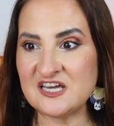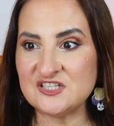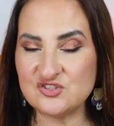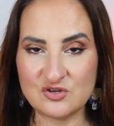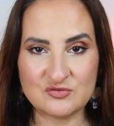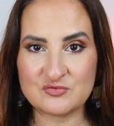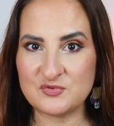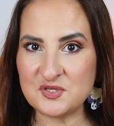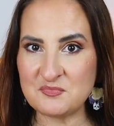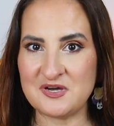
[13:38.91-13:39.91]
I don't
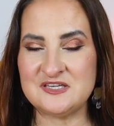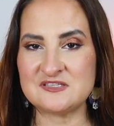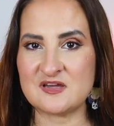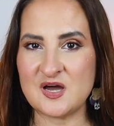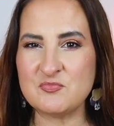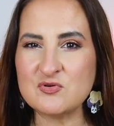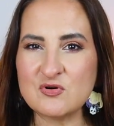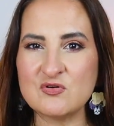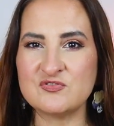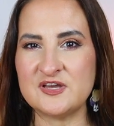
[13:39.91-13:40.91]
really mind a couple
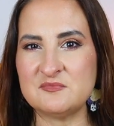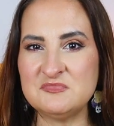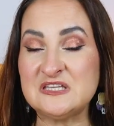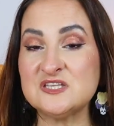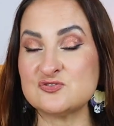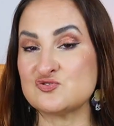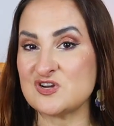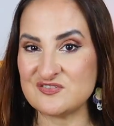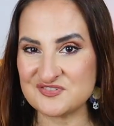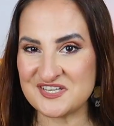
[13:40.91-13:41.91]
of like minis or
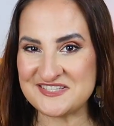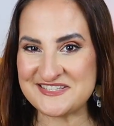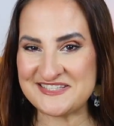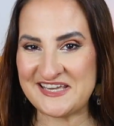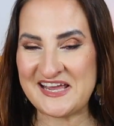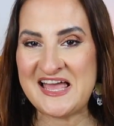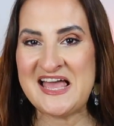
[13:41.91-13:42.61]
travel sizes here.